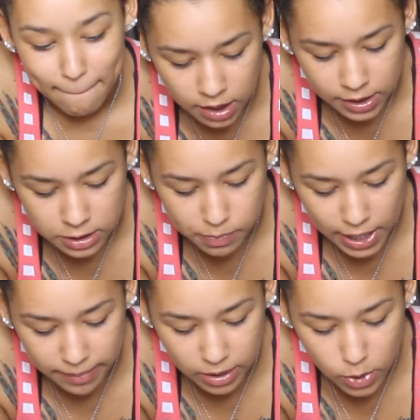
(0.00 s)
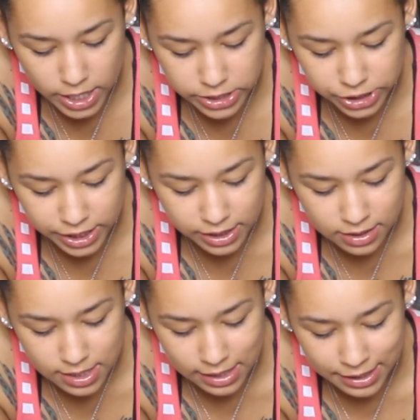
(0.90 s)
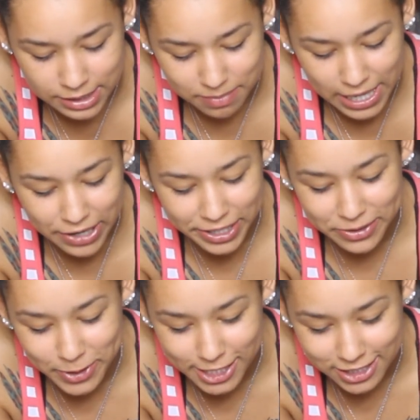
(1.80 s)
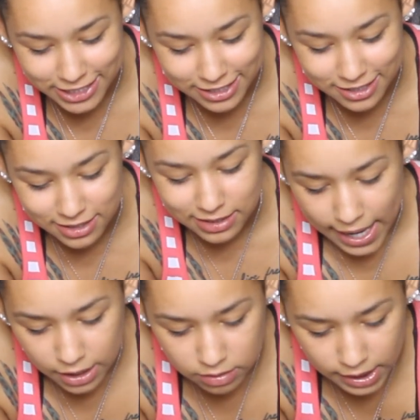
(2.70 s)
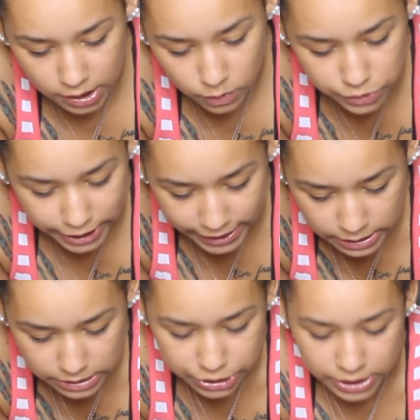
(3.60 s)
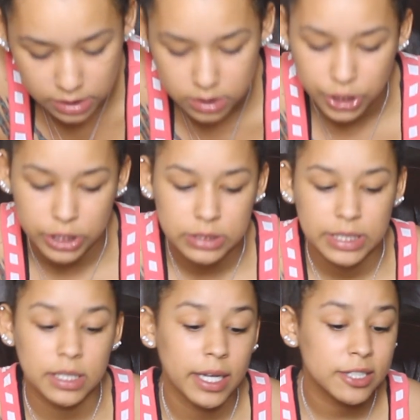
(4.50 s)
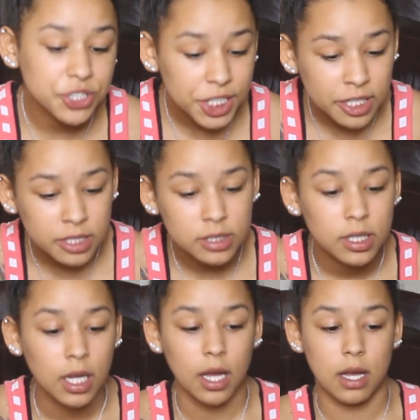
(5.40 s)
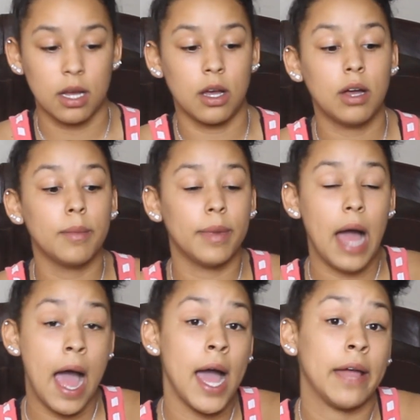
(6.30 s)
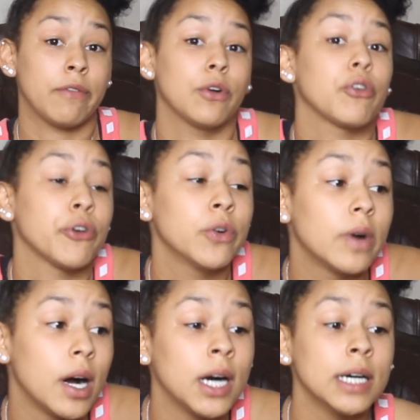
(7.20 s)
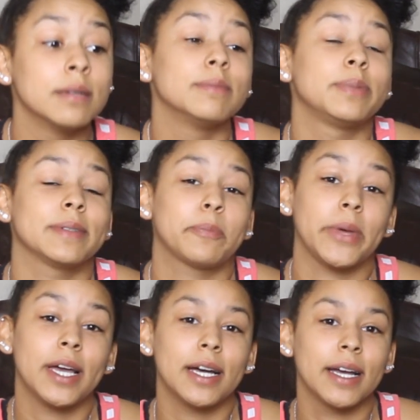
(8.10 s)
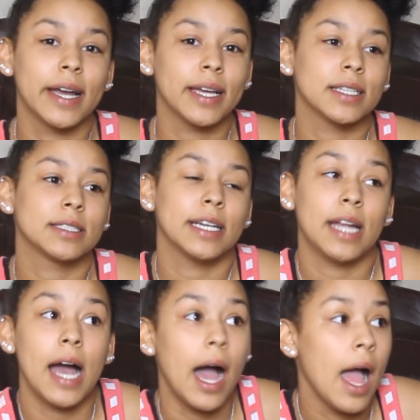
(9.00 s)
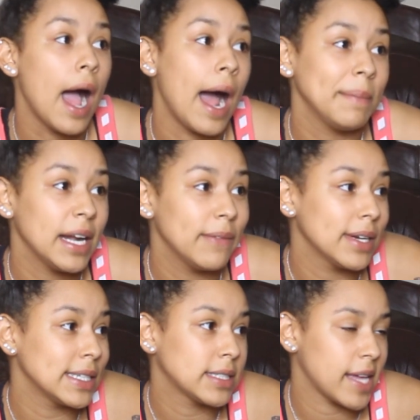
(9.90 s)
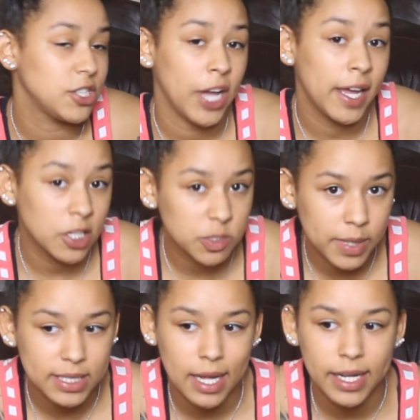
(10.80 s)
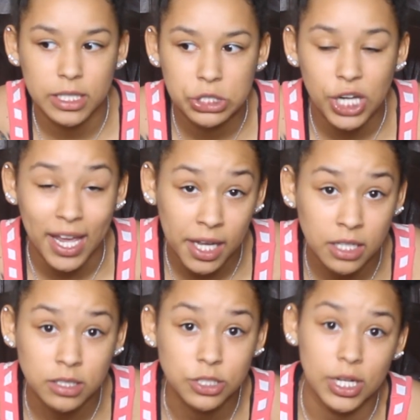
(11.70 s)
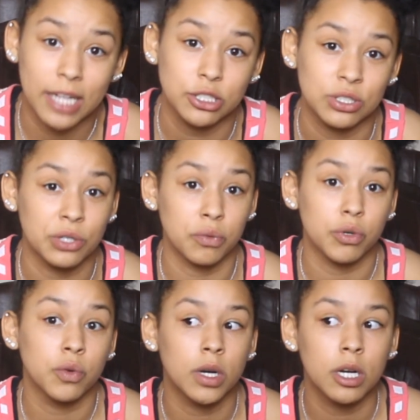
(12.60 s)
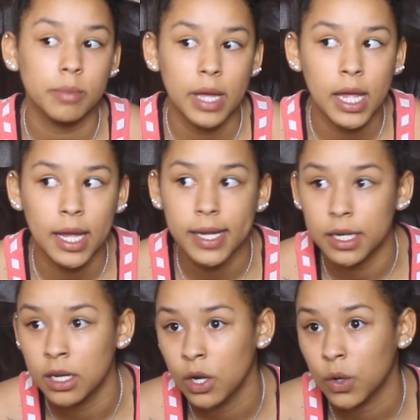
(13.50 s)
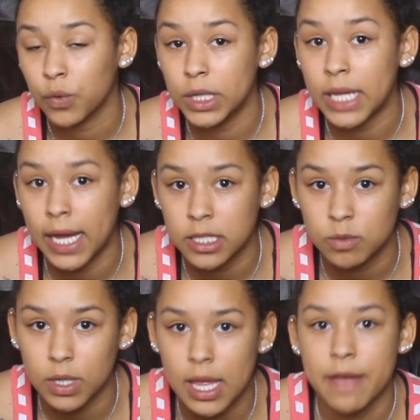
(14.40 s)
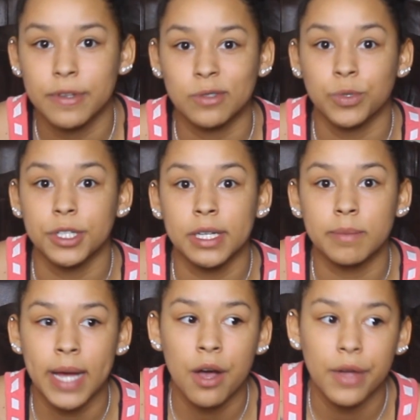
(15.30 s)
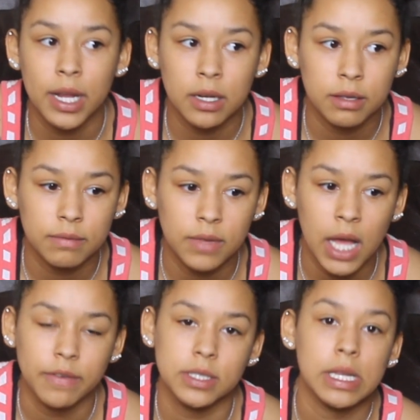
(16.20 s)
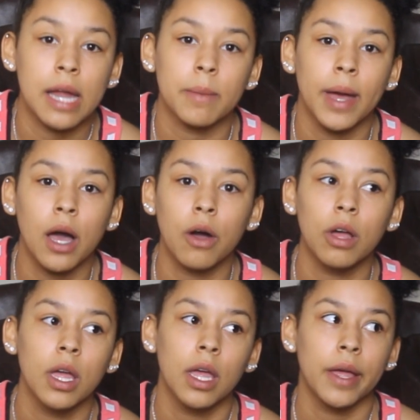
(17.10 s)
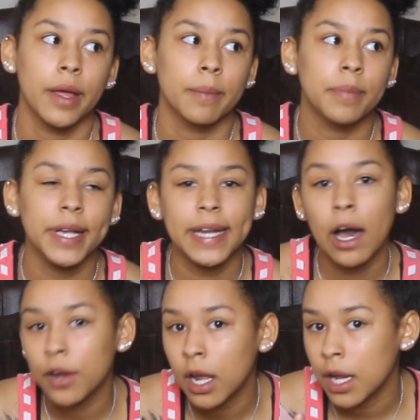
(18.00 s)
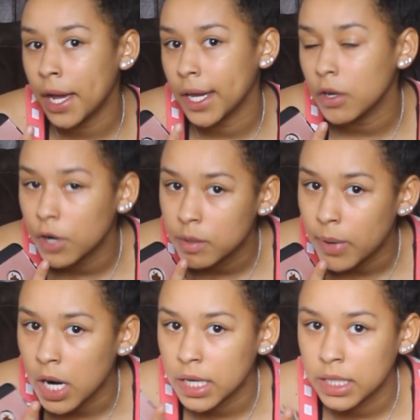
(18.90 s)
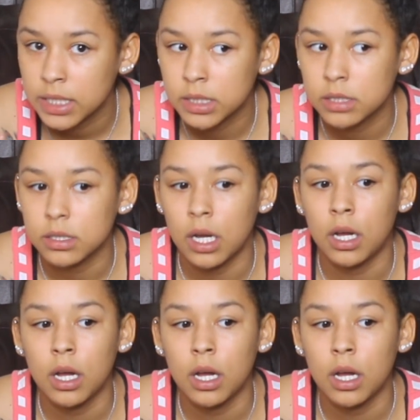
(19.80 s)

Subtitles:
All these baby questions and these married questions. How do you think you changed since your teenage years? I've grew up because, and I'm not even gonna say changed because I didn't change. I just grew up and realized what life is really about, and life is not about being out all night, going to parties,